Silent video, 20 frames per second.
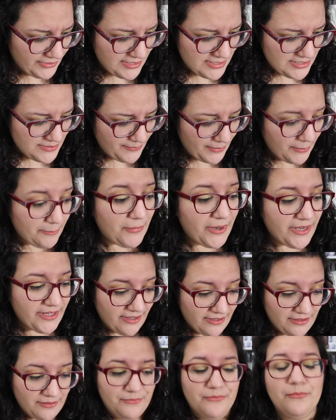inspired,
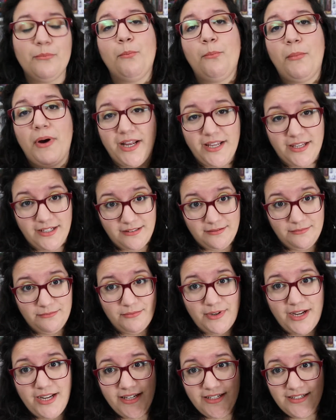
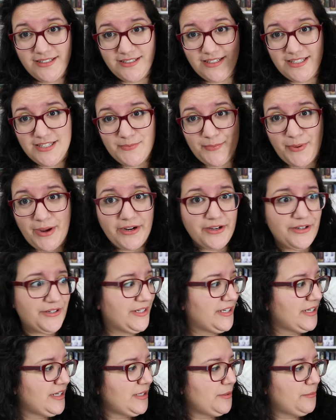Mayan inspired
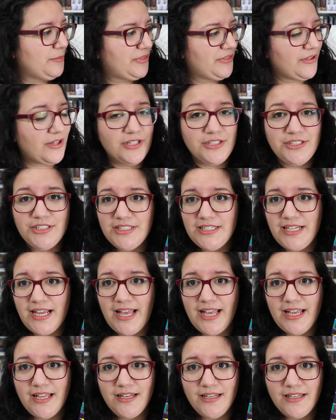mythology.
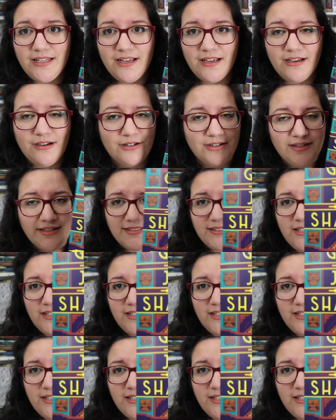And this